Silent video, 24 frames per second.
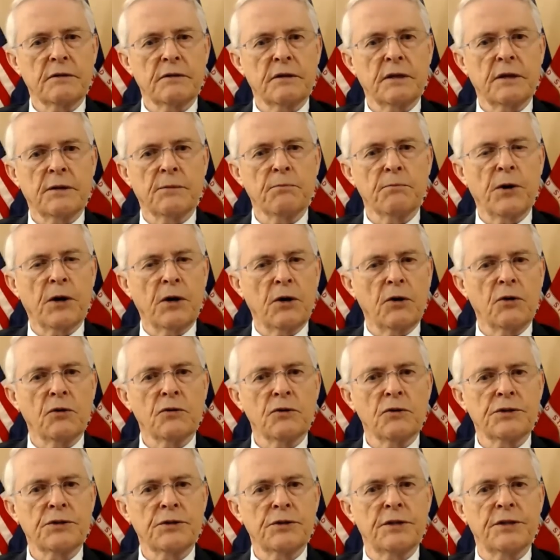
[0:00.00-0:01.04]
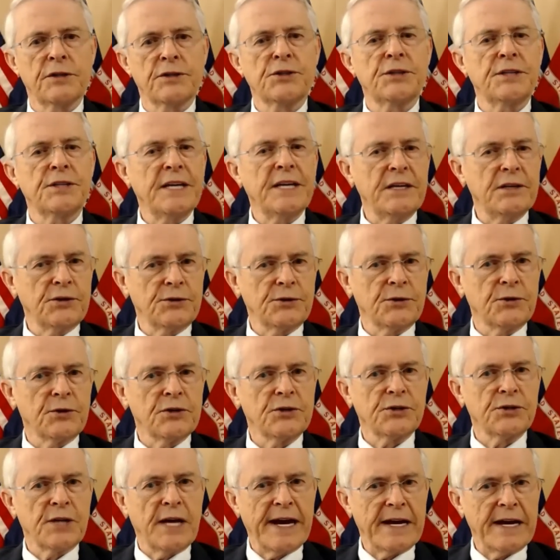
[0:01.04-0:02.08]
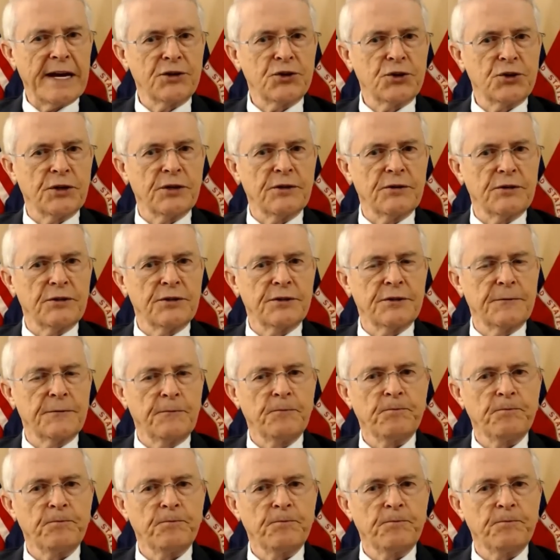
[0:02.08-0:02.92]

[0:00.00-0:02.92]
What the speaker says: imposed the Caesar sanctions.